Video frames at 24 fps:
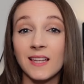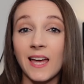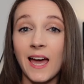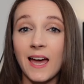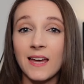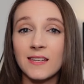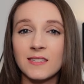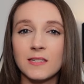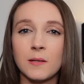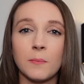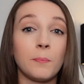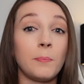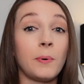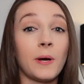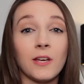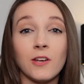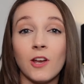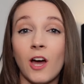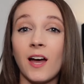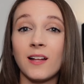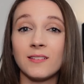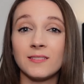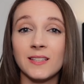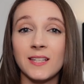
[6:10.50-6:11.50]
last but
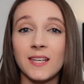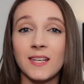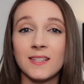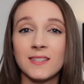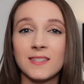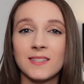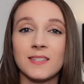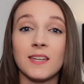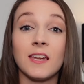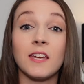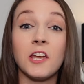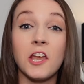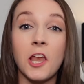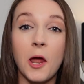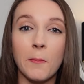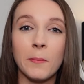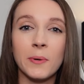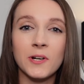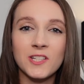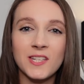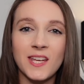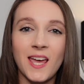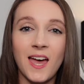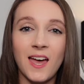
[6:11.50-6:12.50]
not least,
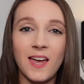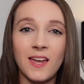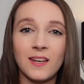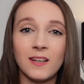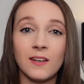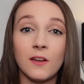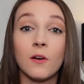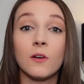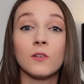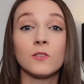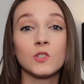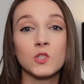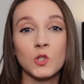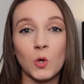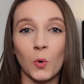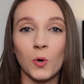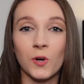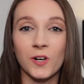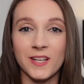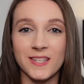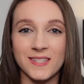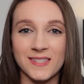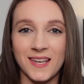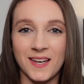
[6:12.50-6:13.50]
number 10,
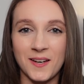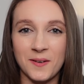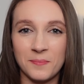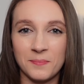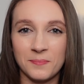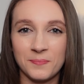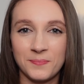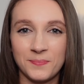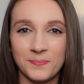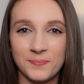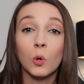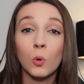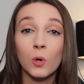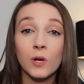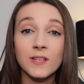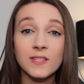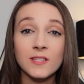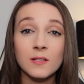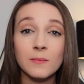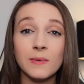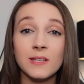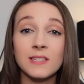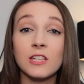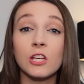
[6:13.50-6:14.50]
tourism.
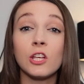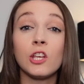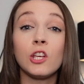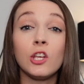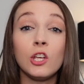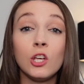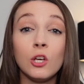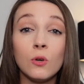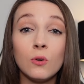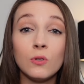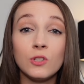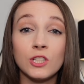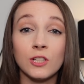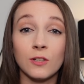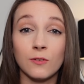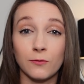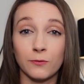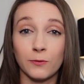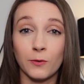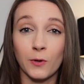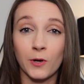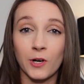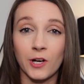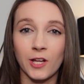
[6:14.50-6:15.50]
Tourism is huge in
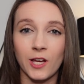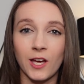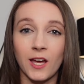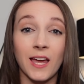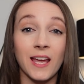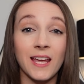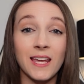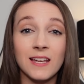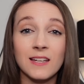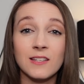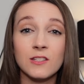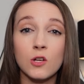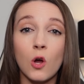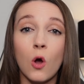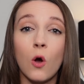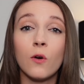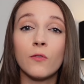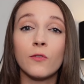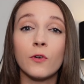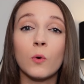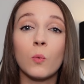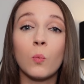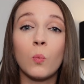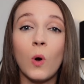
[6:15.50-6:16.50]
Florida and
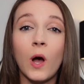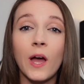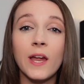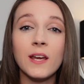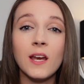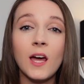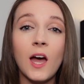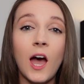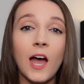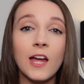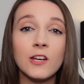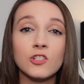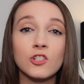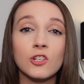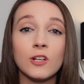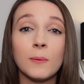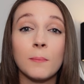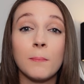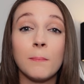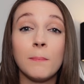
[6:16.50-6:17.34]
over 100